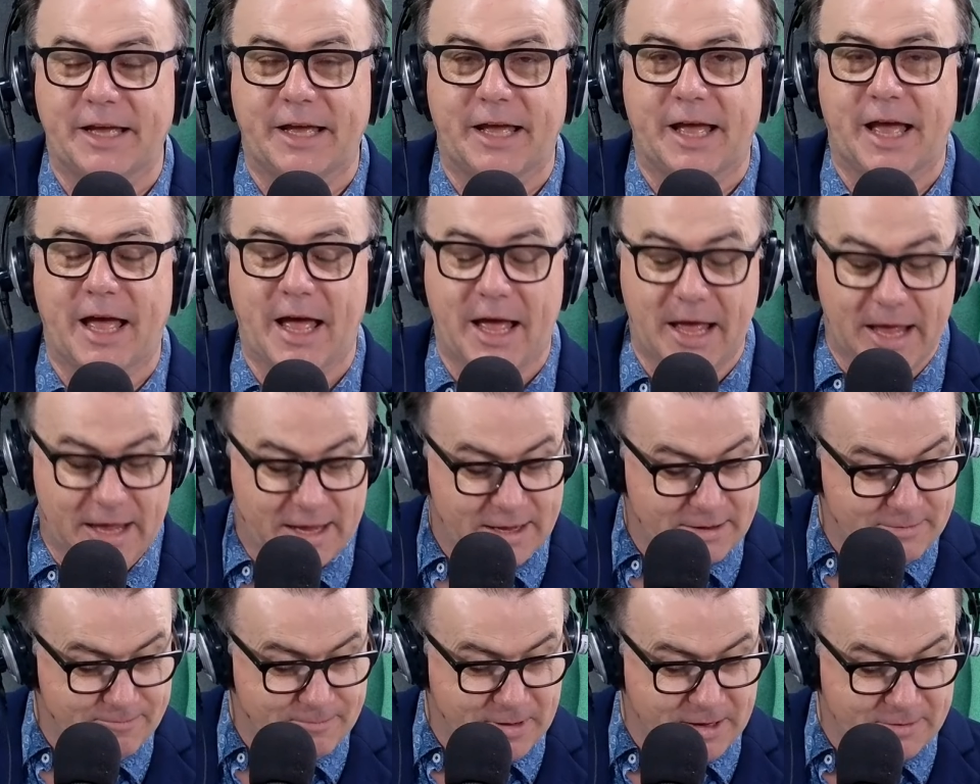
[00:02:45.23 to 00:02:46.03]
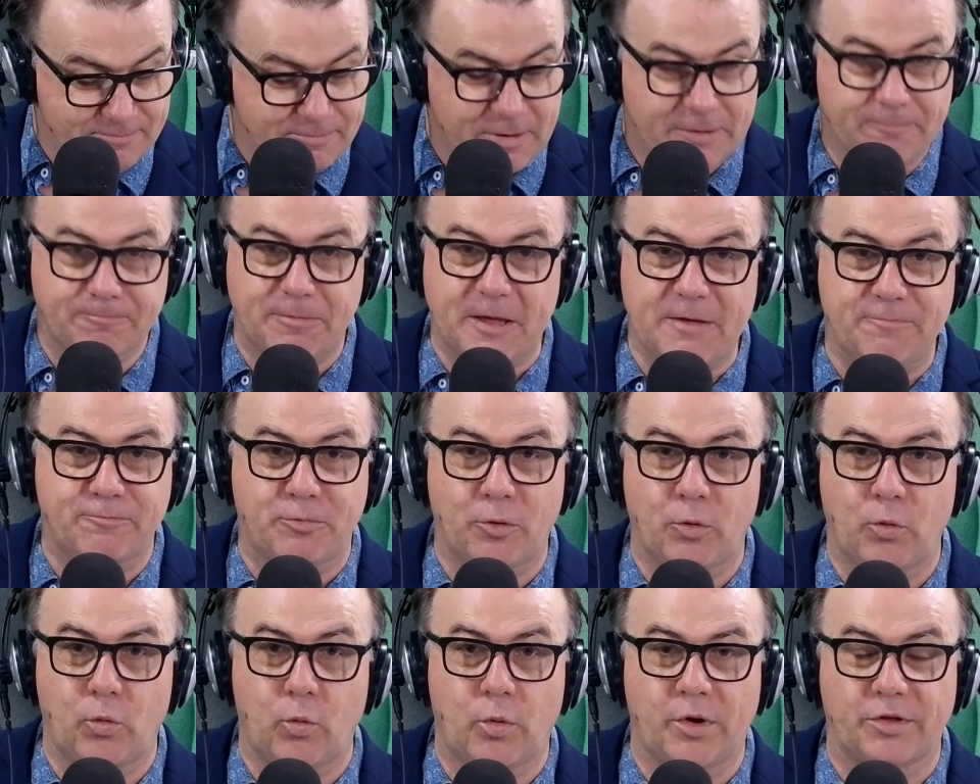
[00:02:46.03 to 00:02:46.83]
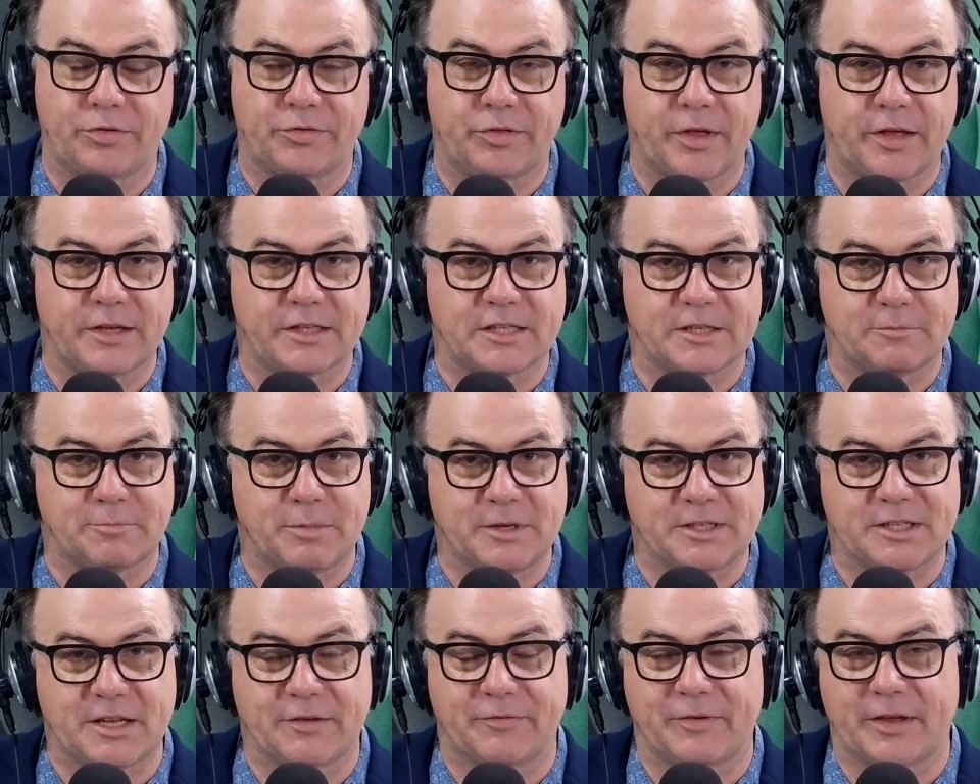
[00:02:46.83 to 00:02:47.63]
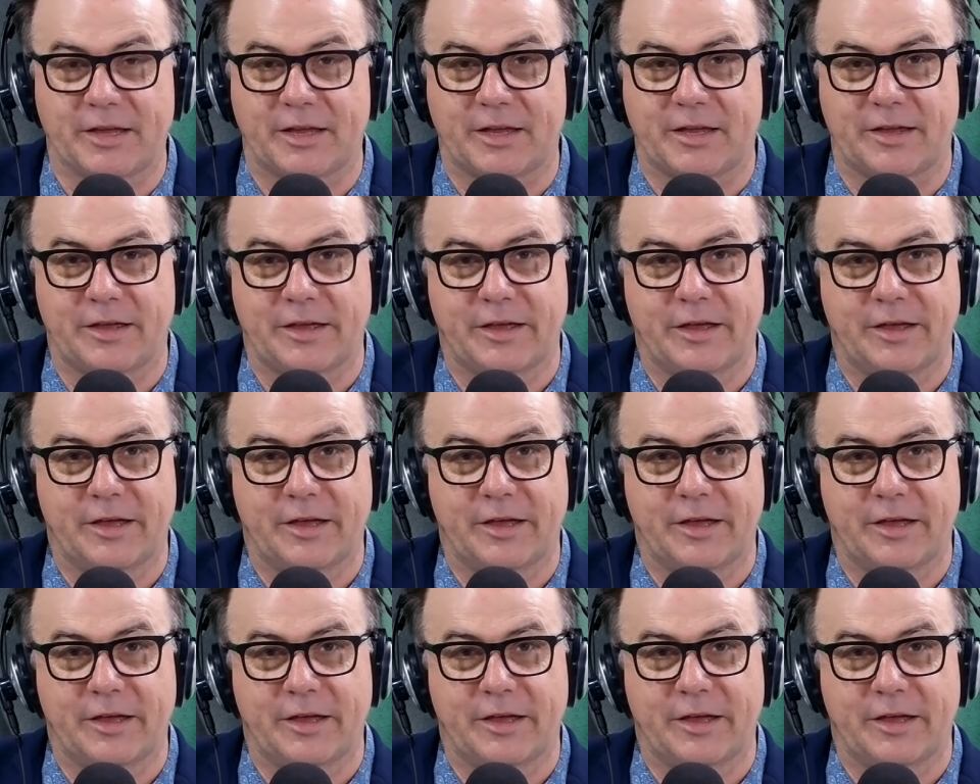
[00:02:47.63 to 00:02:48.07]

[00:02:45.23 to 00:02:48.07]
but people with specific